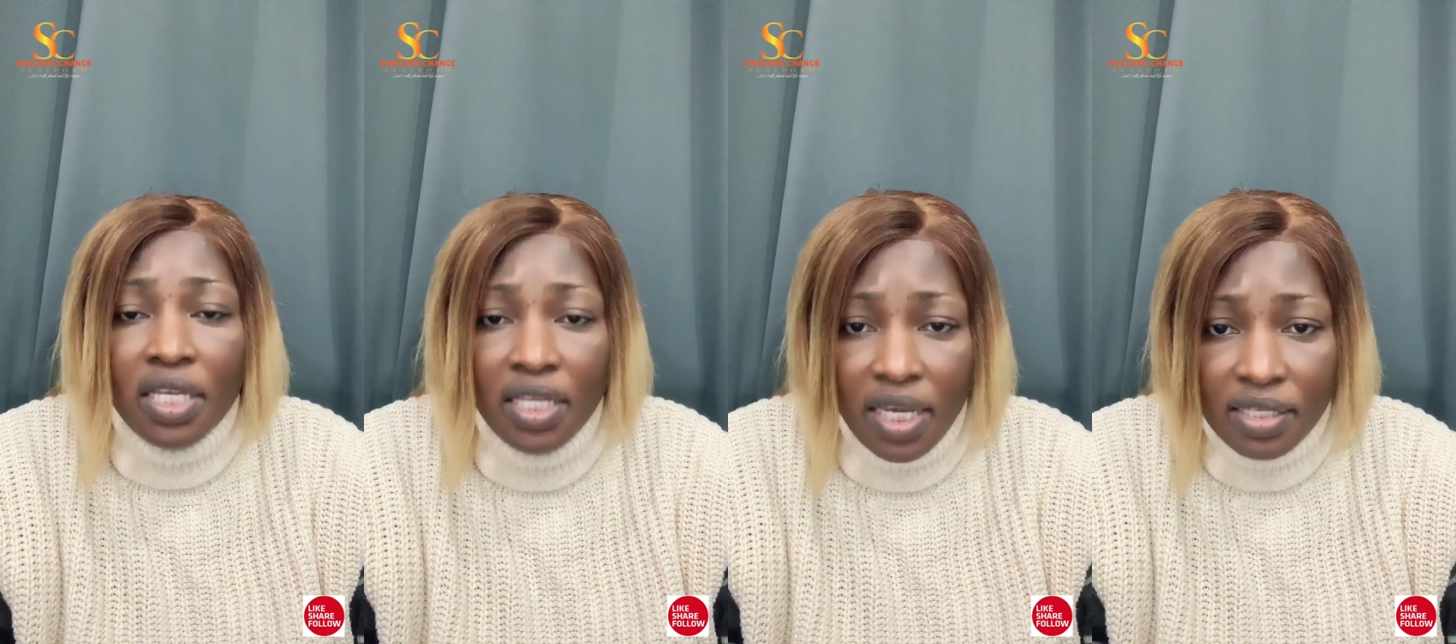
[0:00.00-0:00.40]

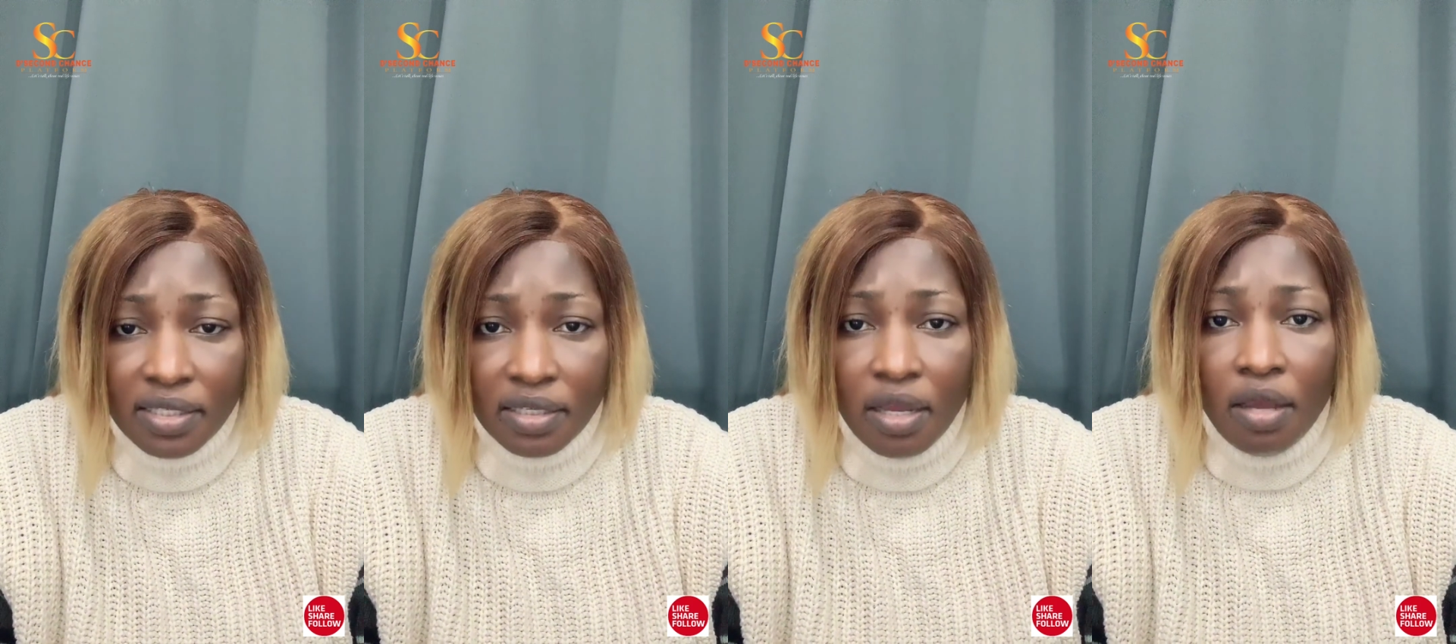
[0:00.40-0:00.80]

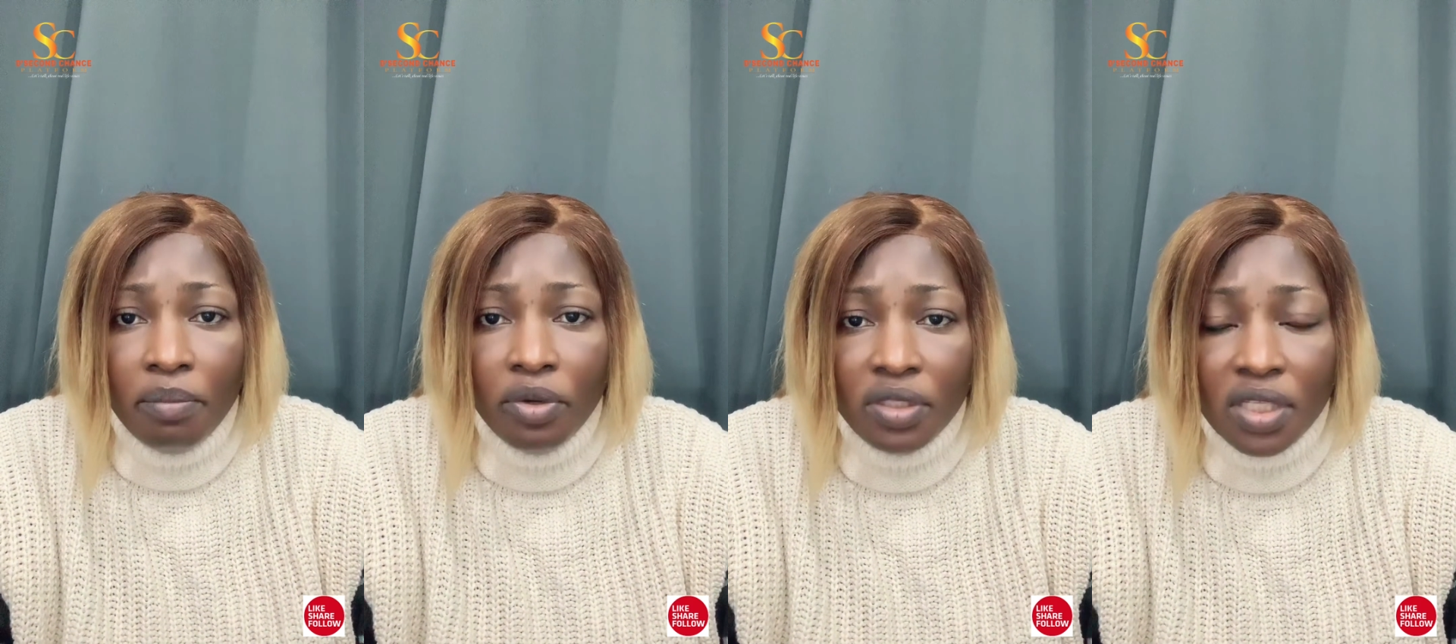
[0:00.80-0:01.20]
Yes,
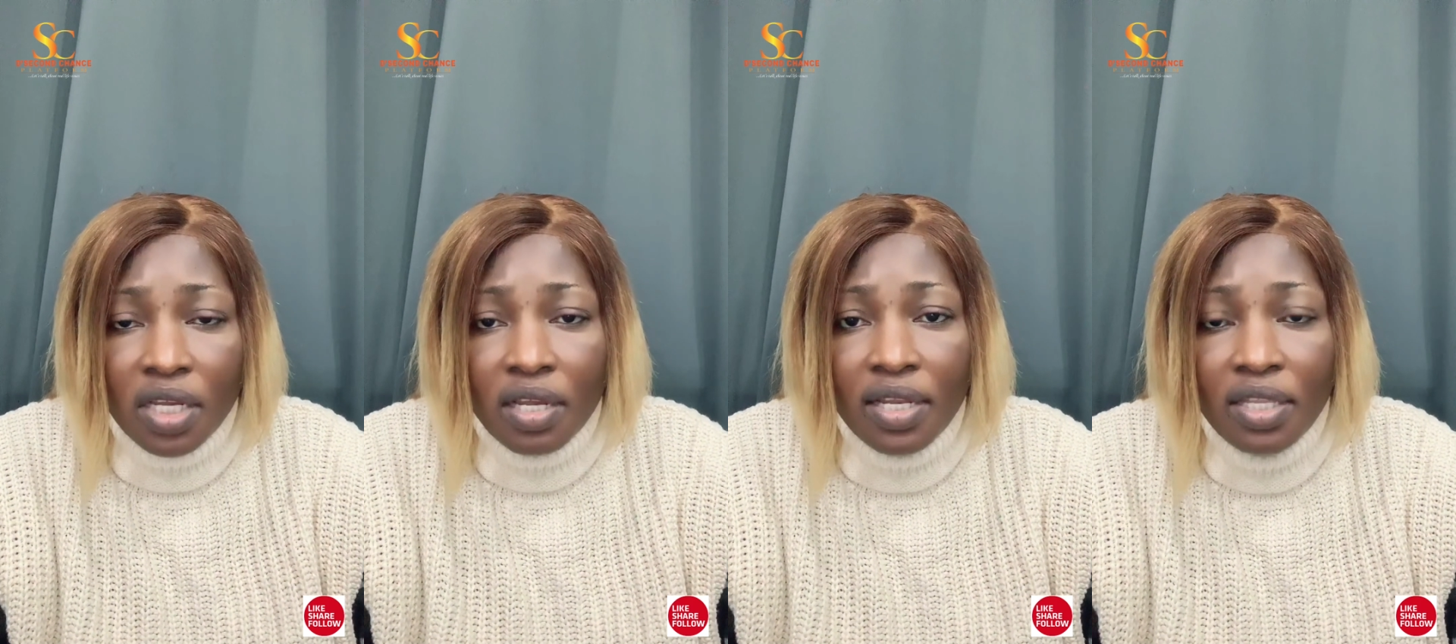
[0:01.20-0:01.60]
but
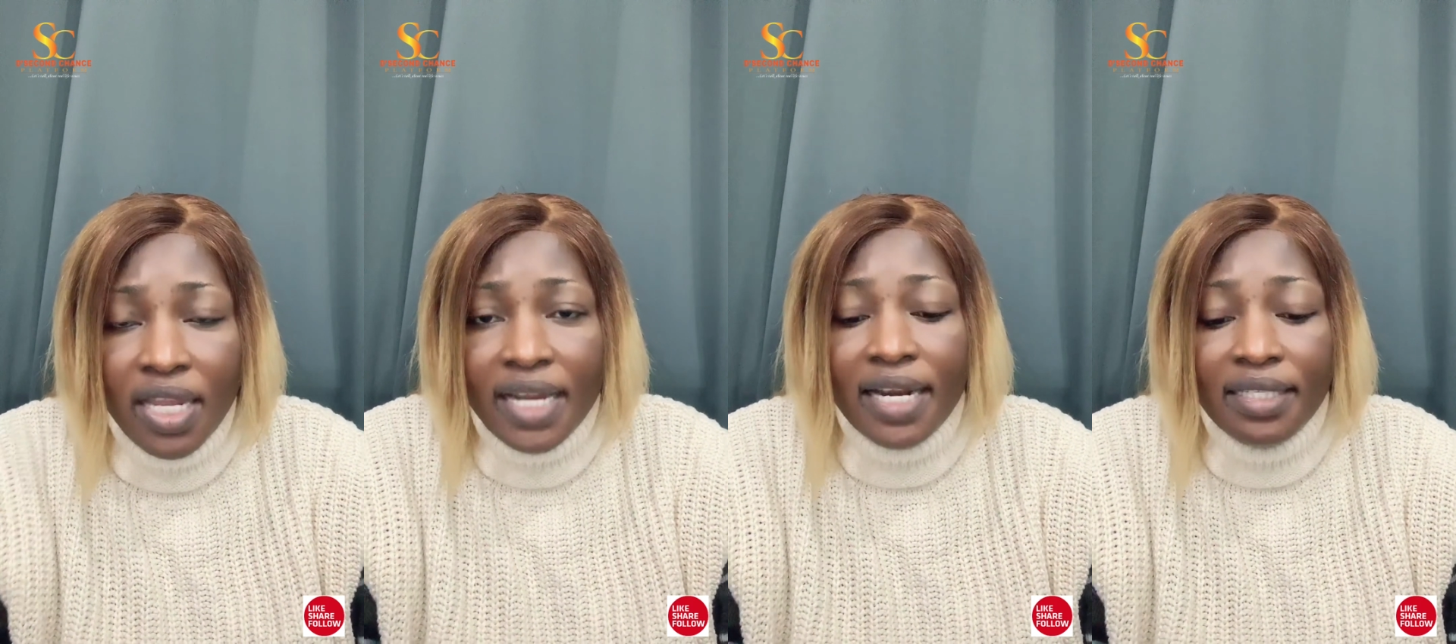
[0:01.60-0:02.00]

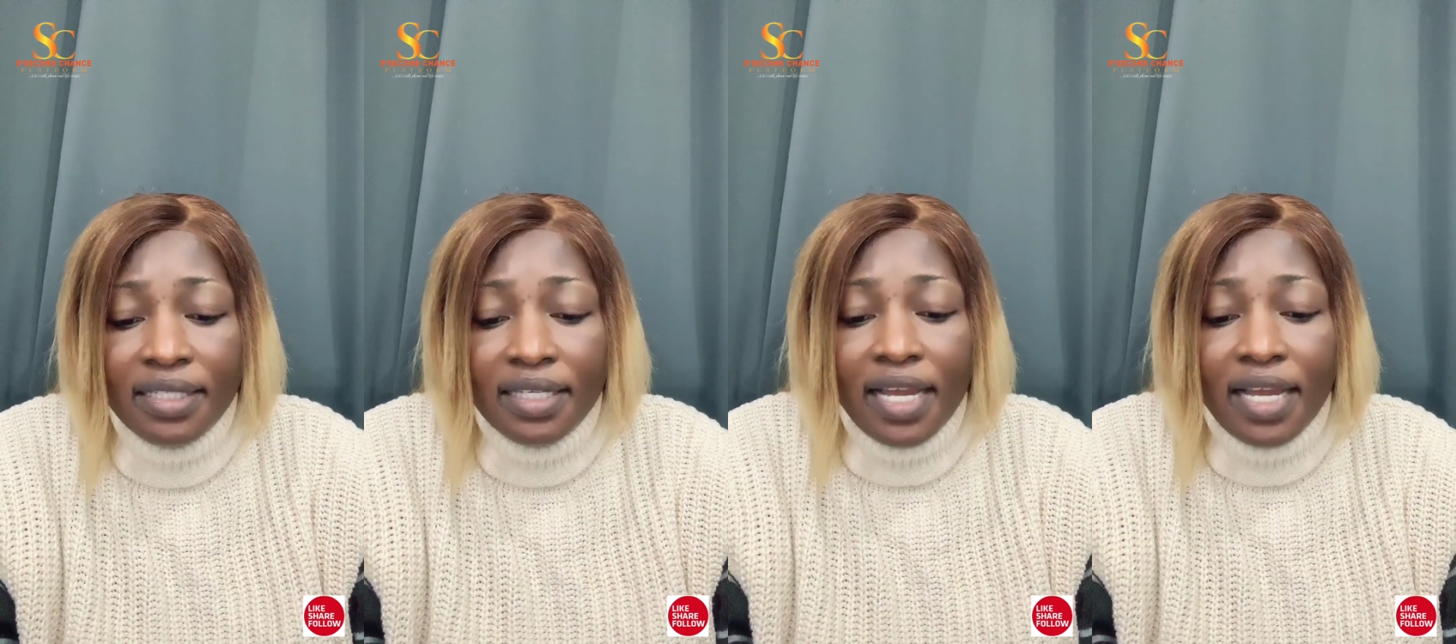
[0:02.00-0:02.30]
neglecting